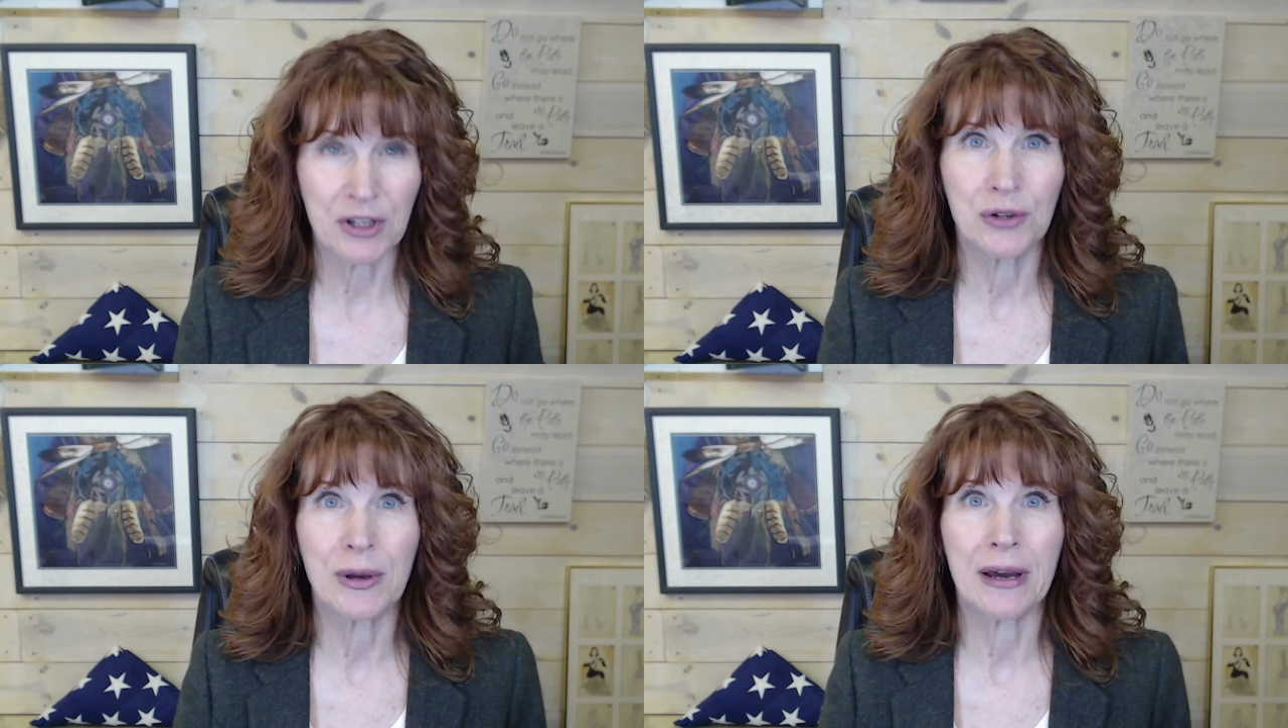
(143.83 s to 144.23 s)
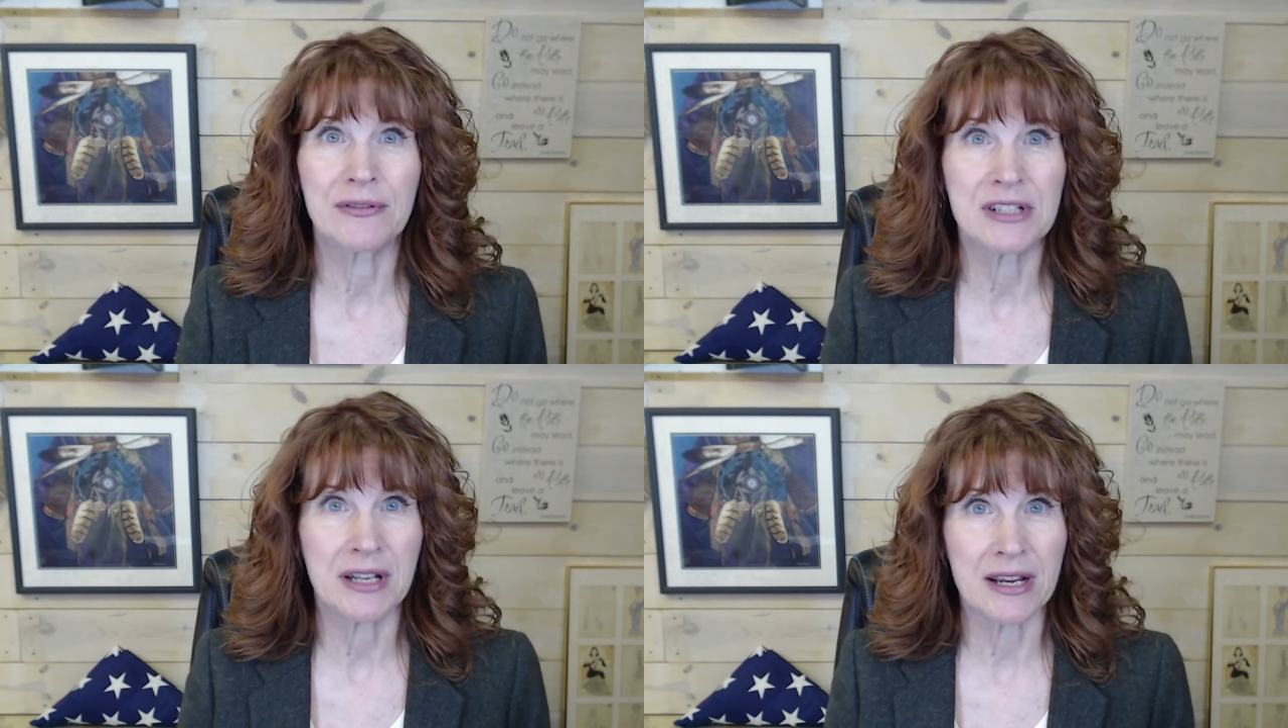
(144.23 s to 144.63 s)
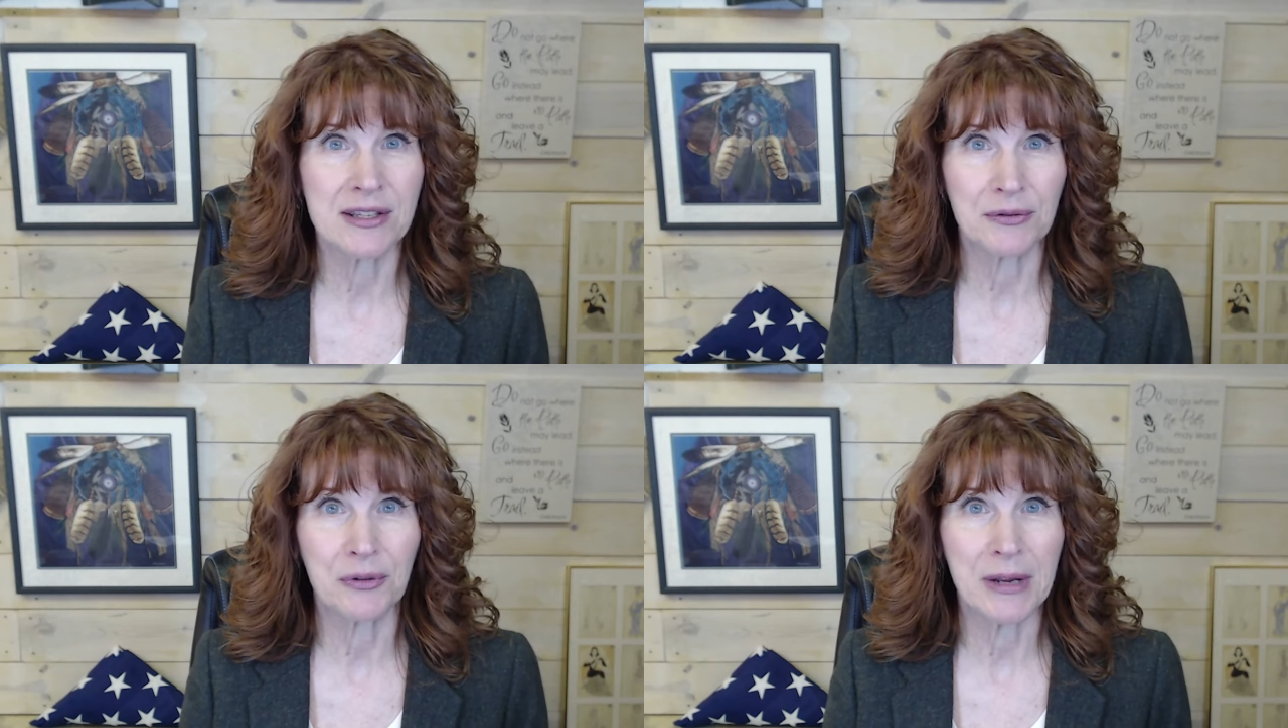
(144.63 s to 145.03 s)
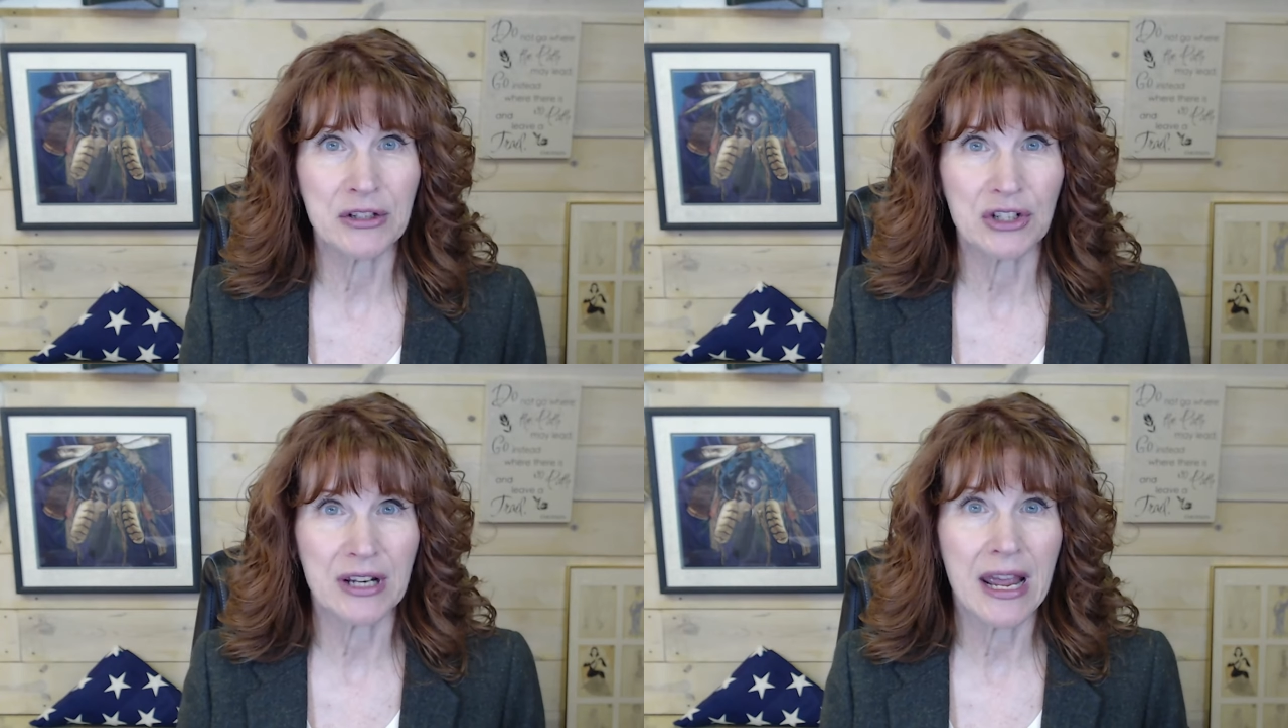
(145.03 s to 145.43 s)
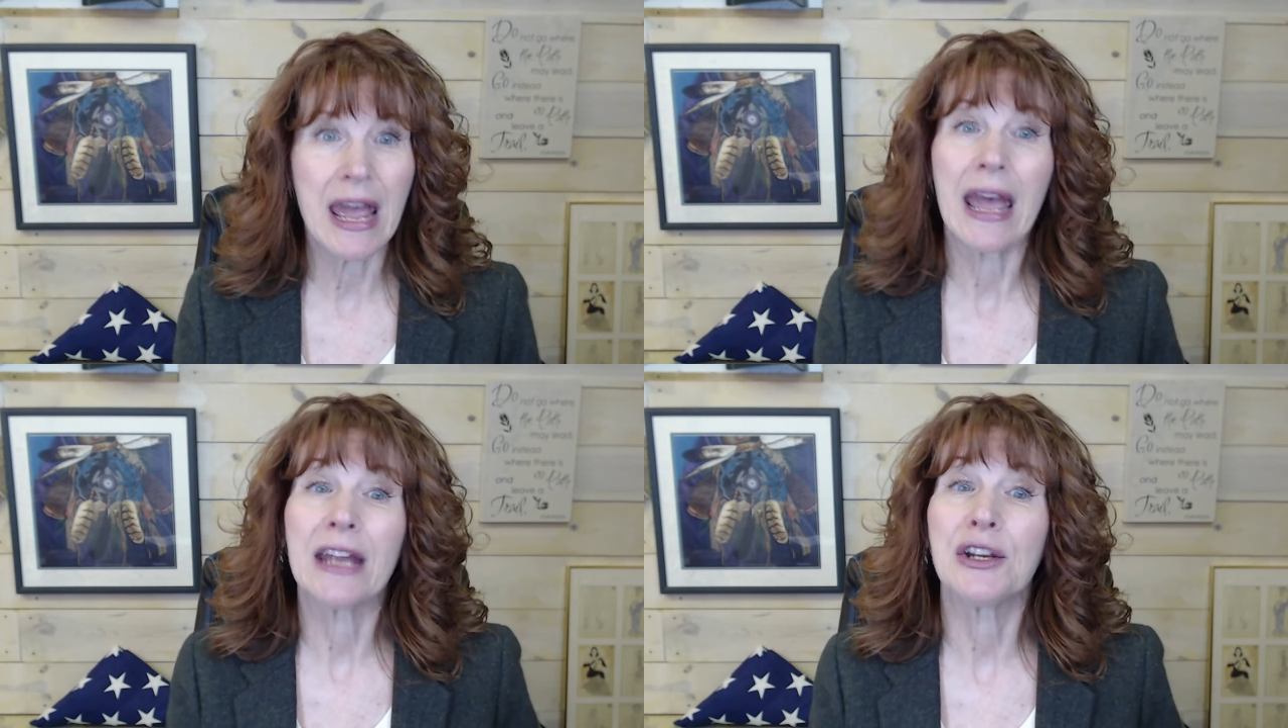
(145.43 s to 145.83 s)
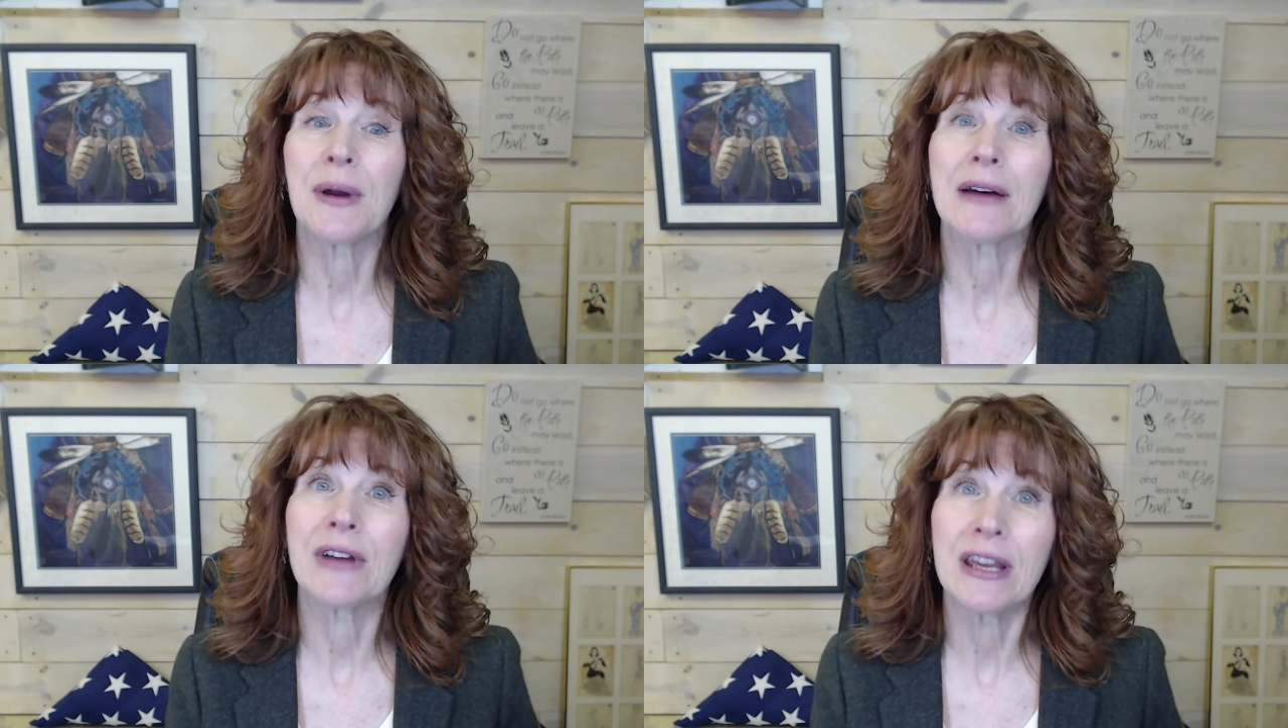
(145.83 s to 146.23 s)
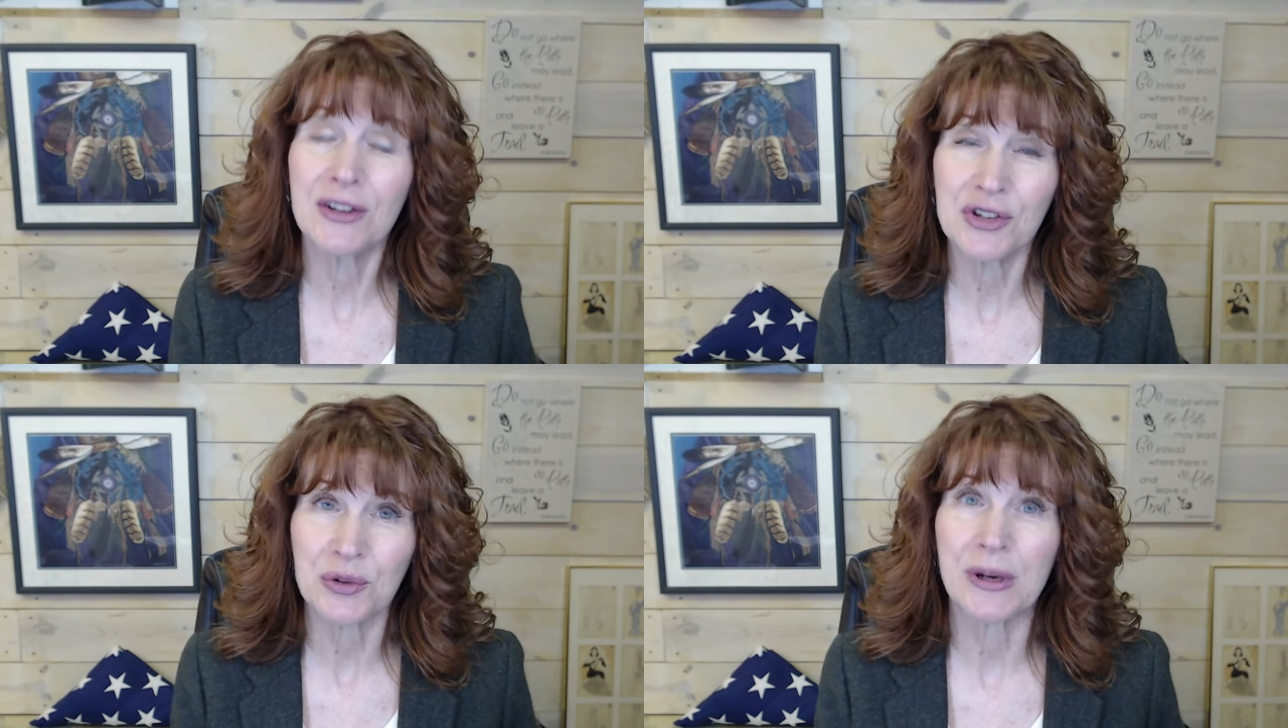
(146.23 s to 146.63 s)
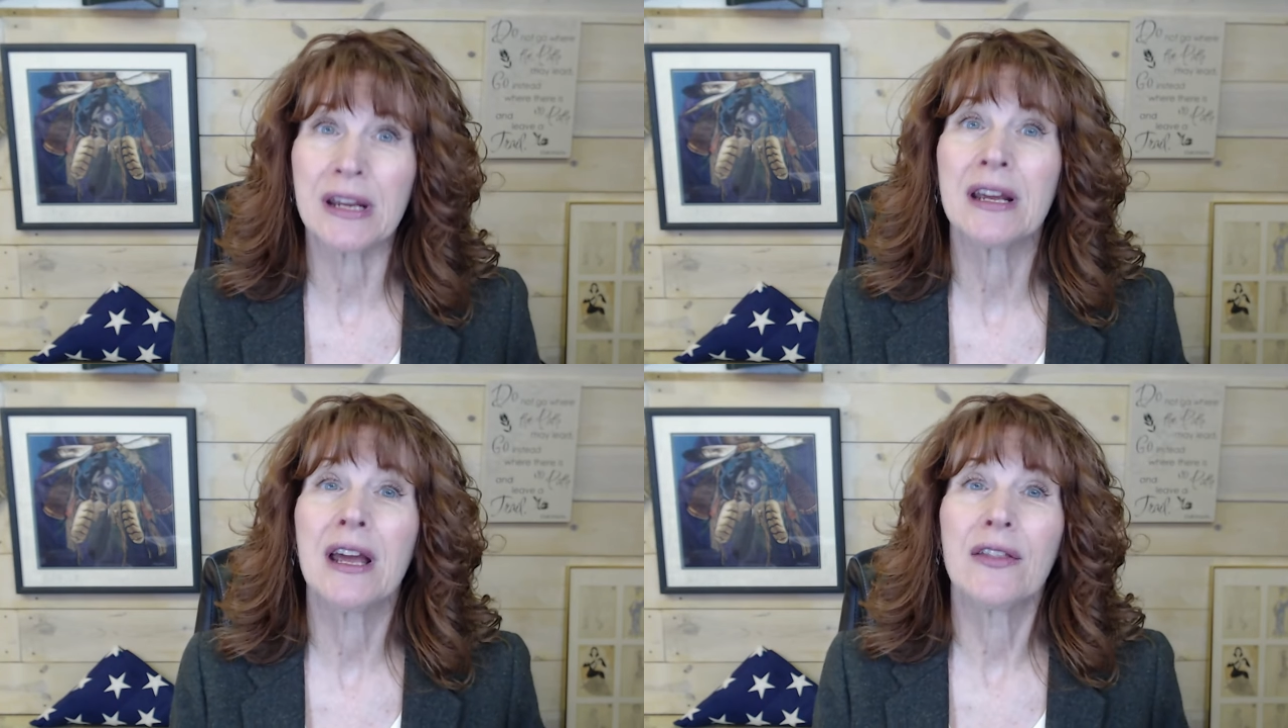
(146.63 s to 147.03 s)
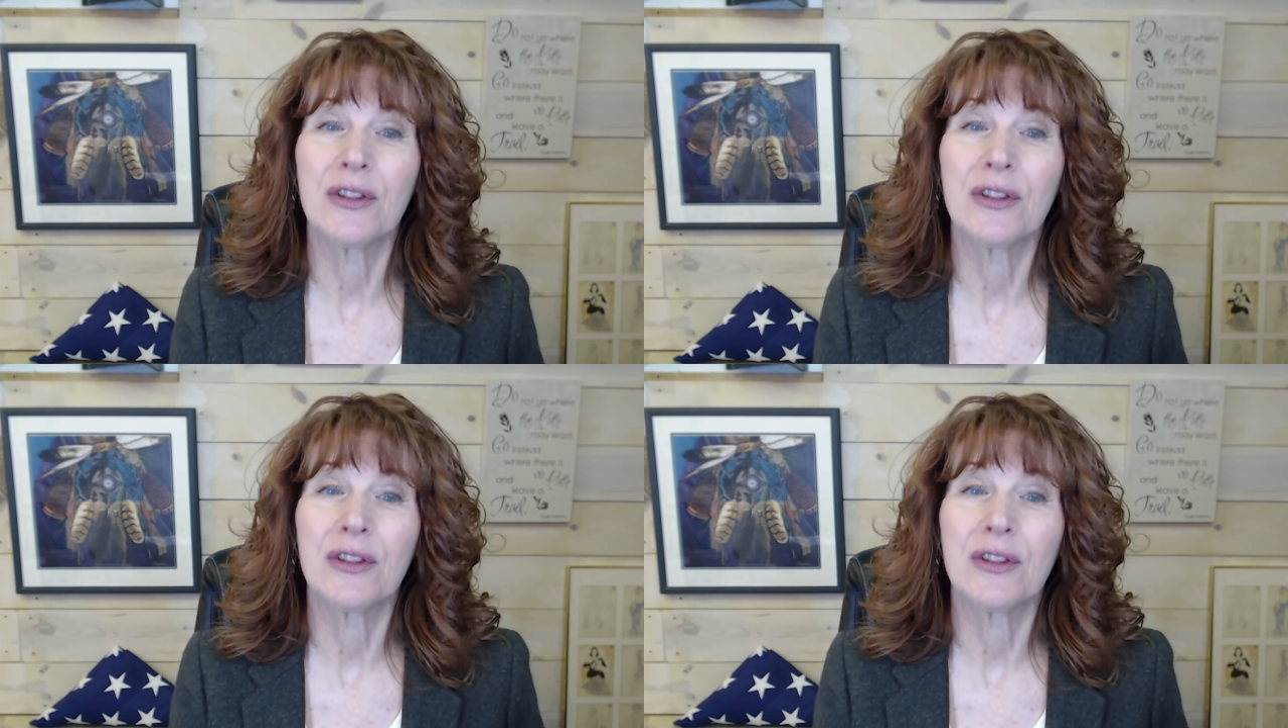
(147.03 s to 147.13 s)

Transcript: you have today's information and you have a history